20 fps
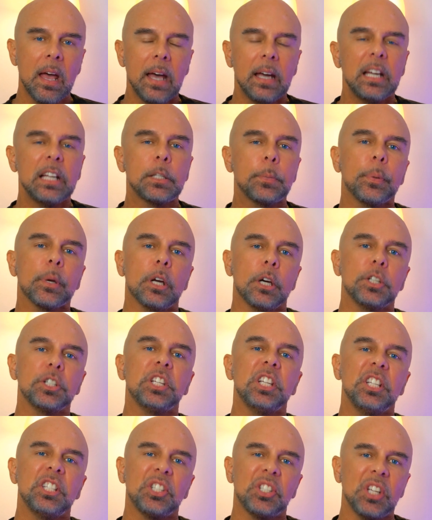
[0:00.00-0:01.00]
it's because
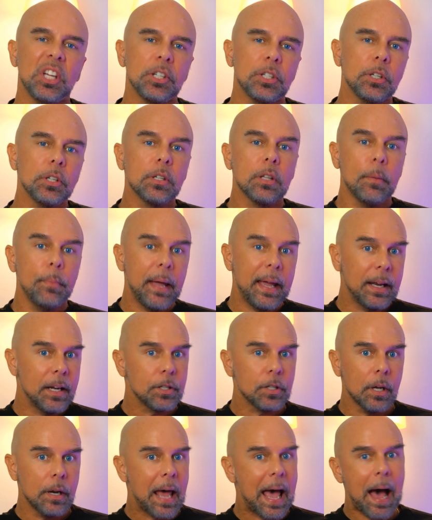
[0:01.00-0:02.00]
she senses the man
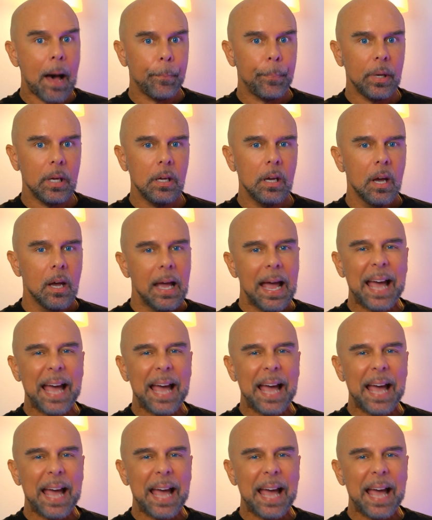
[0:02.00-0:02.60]
is unhappy